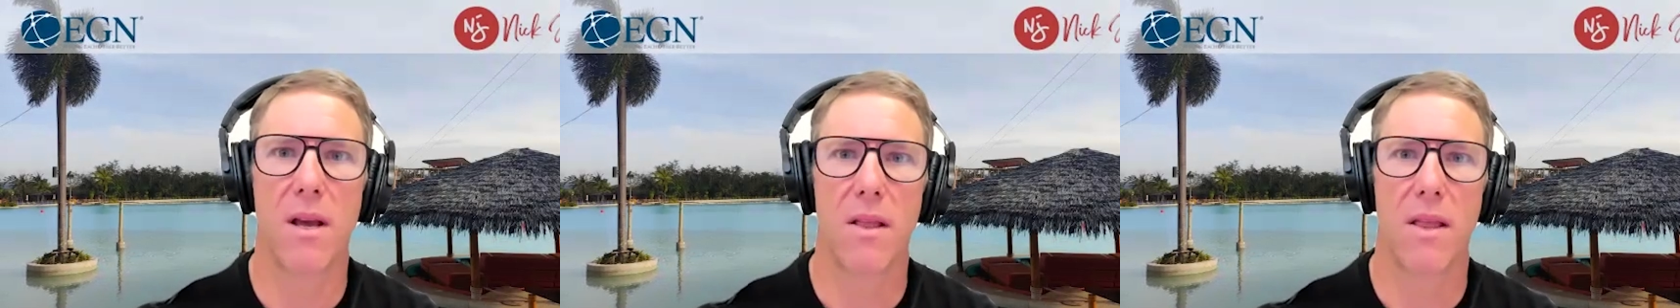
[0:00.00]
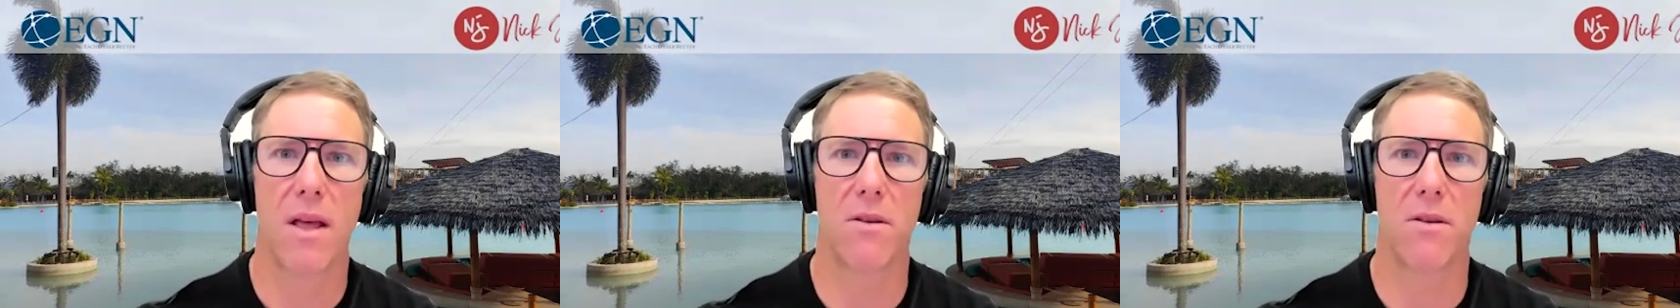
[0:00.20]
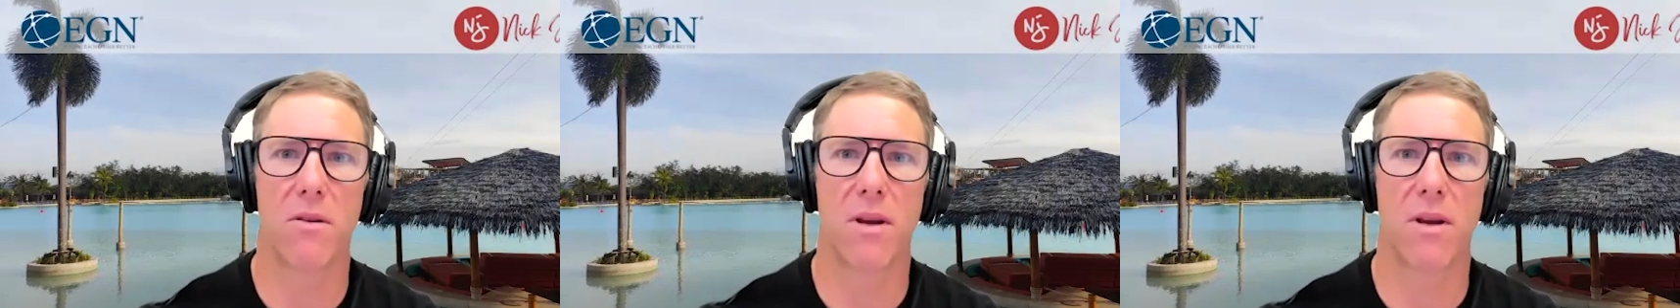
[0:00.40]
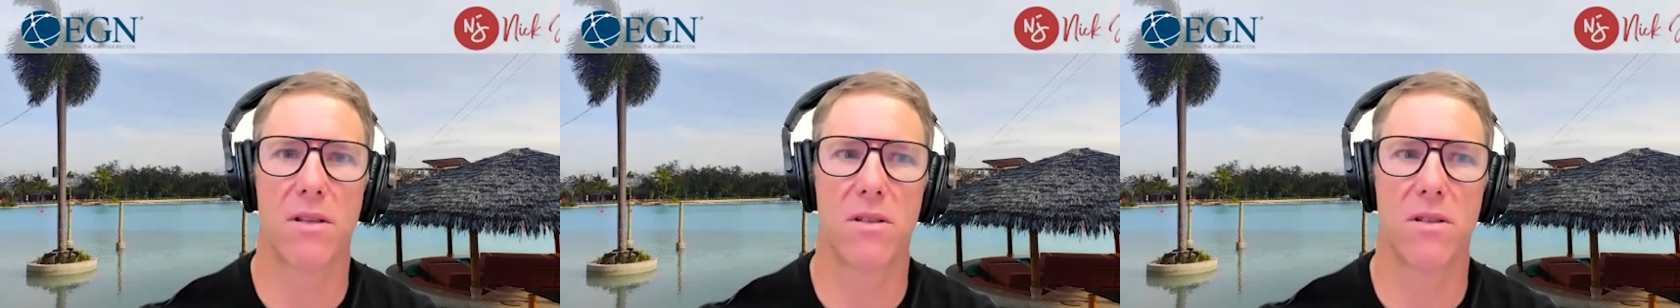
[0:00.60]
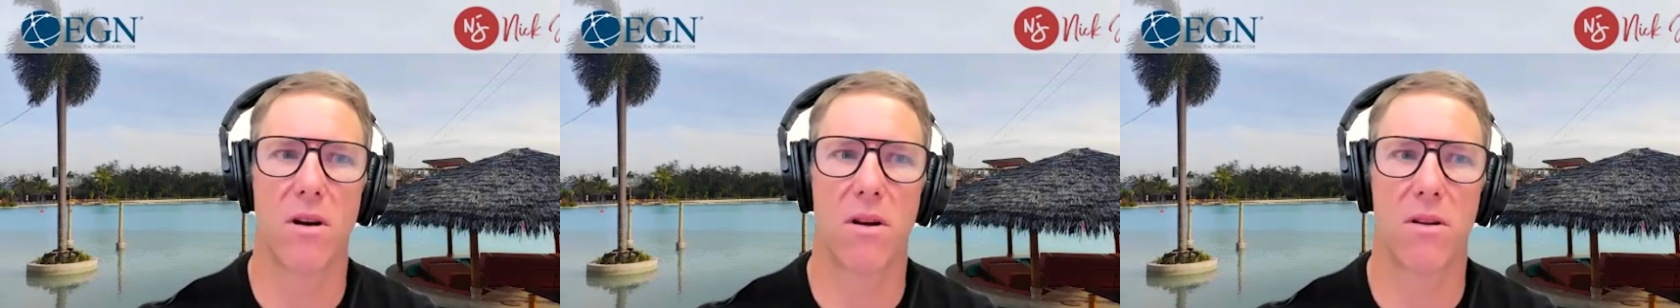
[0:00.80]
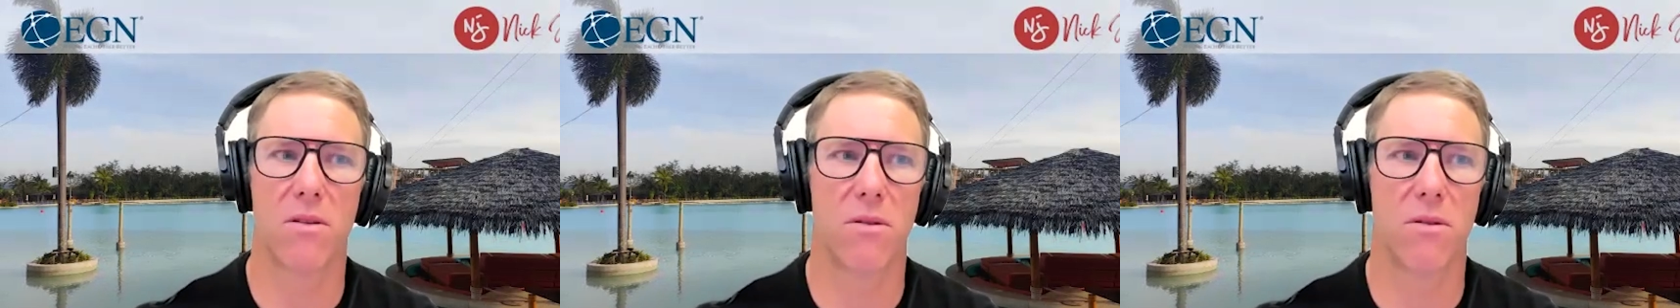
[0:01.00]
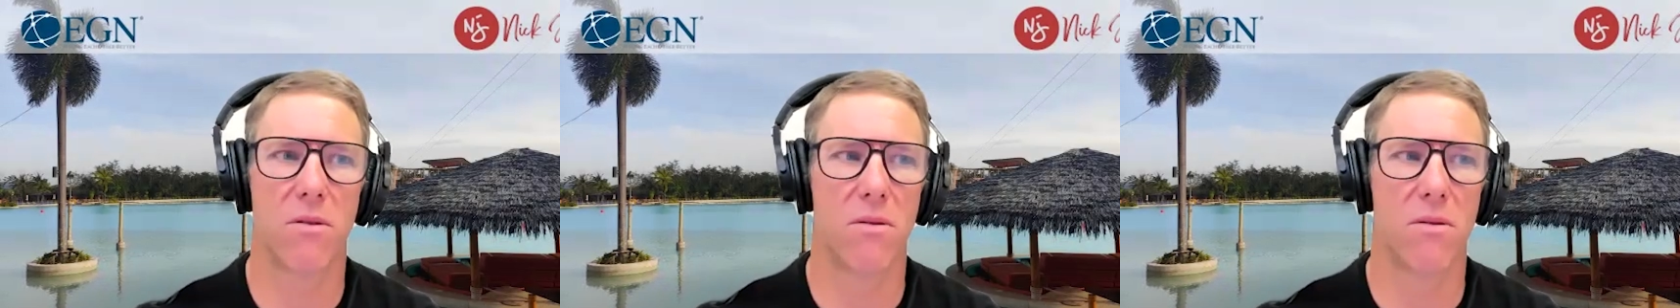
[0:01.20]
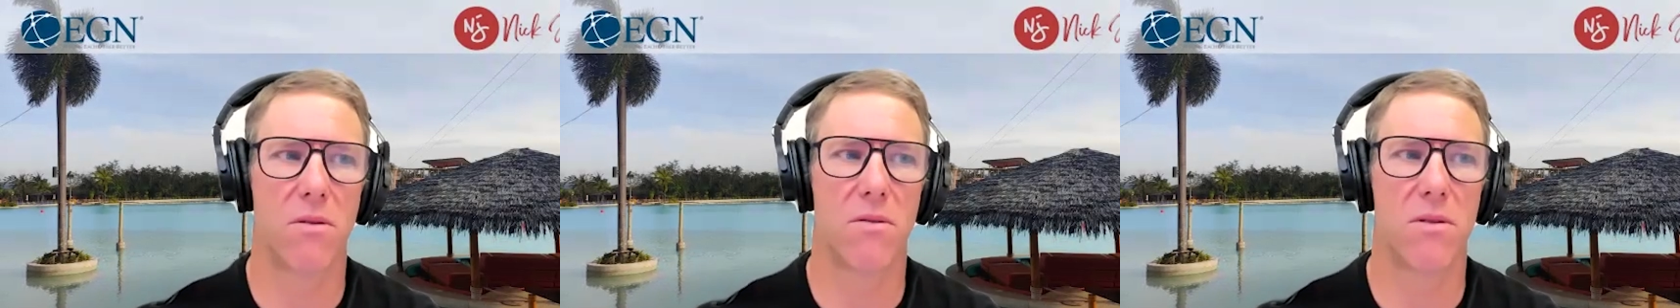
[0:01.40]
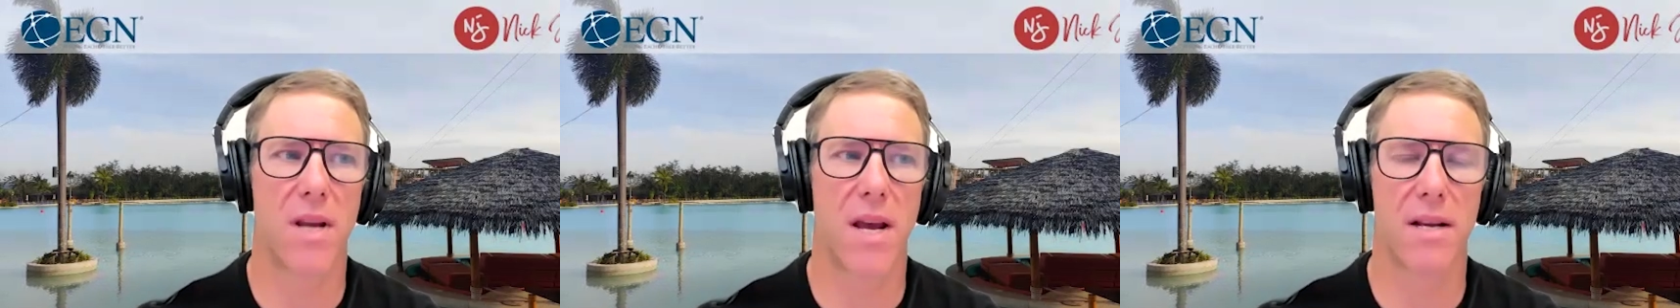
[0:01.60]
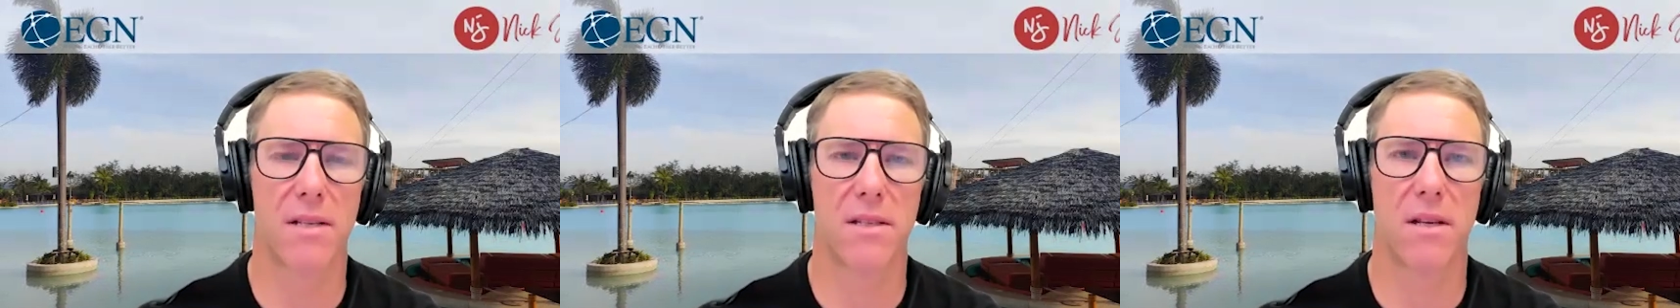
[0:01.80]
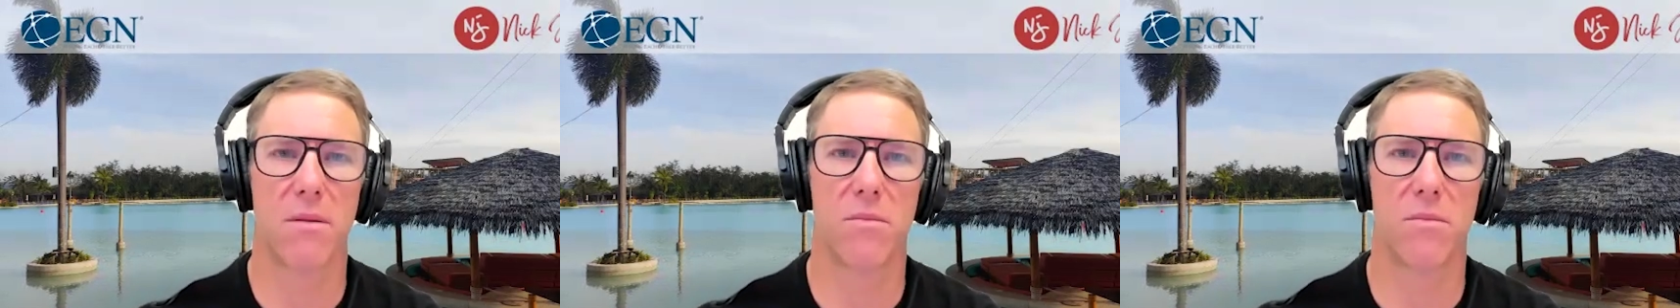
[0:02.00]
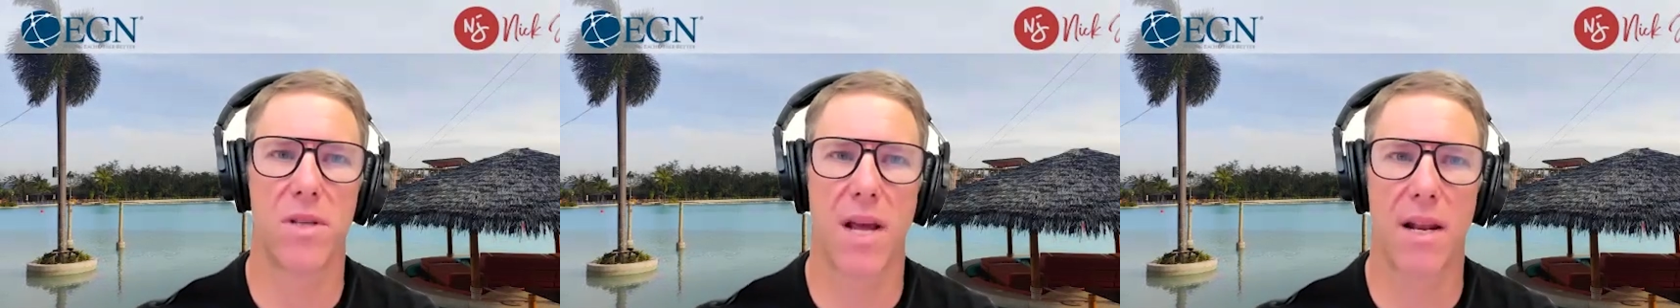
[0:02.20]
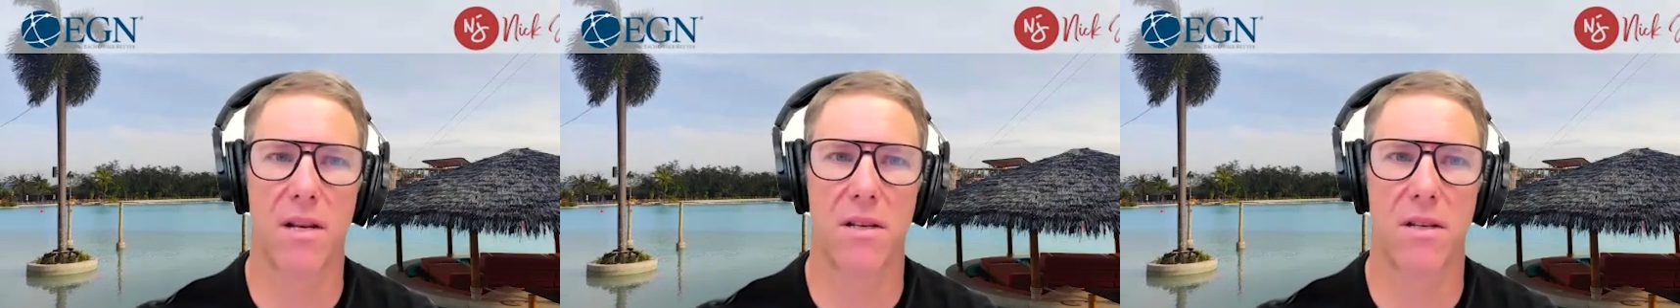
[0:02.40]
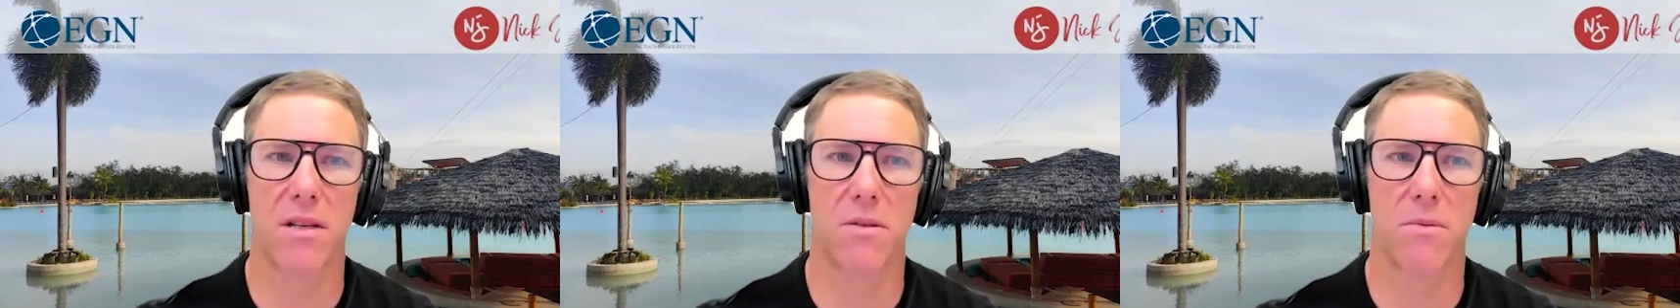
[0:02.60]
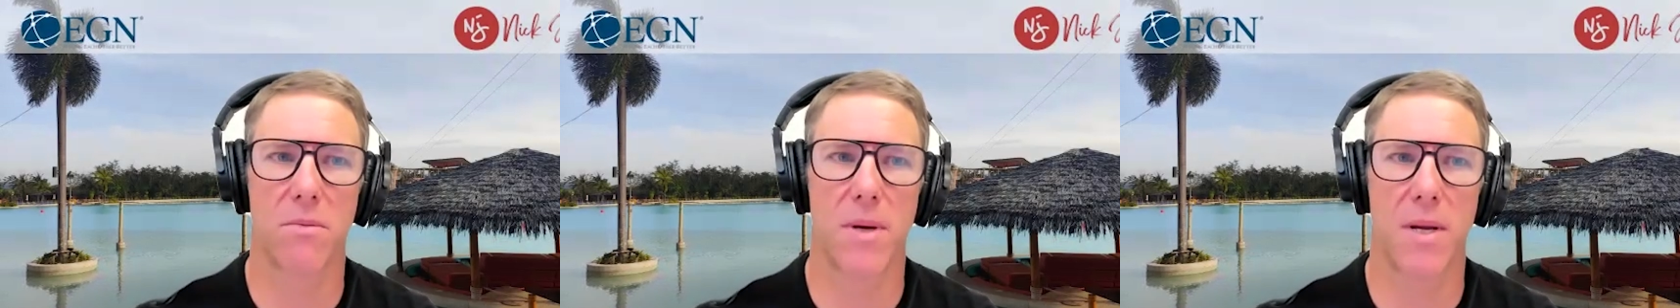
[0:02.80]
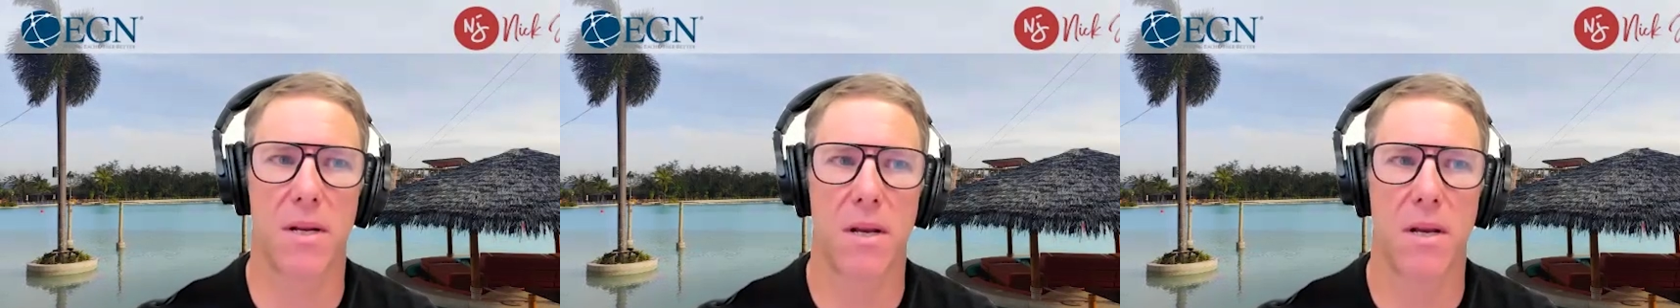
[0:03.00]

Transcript: that you can start to share some challenges with.